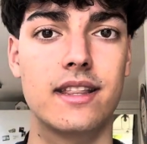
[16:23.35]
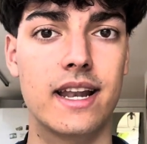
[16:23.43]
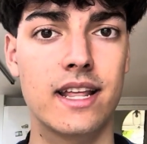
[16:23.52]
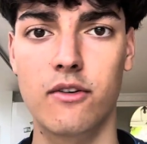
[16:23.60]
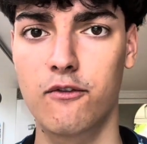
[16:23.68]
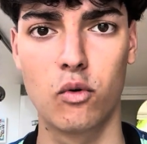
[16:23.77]

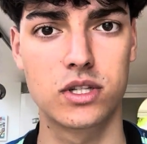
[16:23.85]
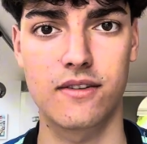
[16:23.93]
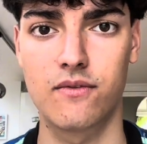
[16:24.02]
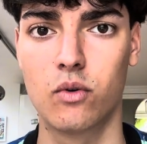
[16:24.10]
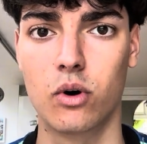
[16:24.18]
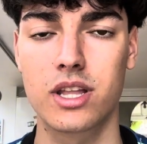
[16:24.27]
in the
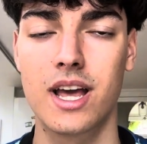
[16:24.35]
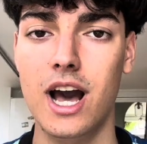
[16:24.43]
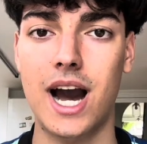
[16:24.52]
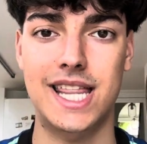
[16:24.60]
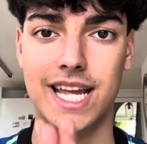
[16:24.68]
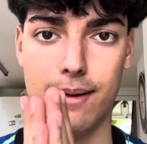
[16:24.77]
44th?
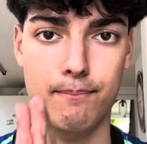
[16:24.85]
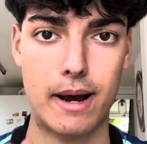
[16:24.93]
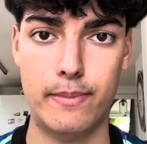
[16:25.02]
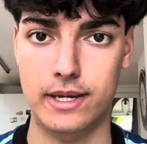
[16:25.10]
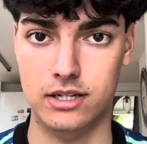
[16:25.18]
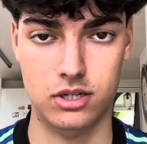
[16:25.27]
I think
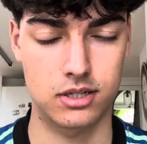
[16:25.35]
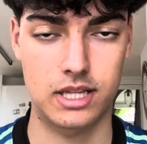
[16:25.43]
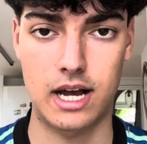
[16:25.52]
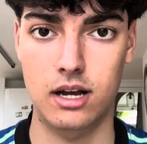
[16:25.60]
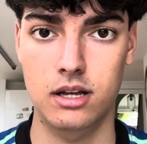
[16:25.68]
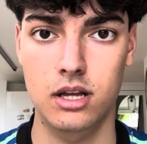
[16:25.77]
Mbappe is just
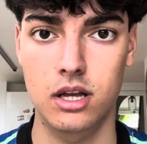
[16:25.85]
that.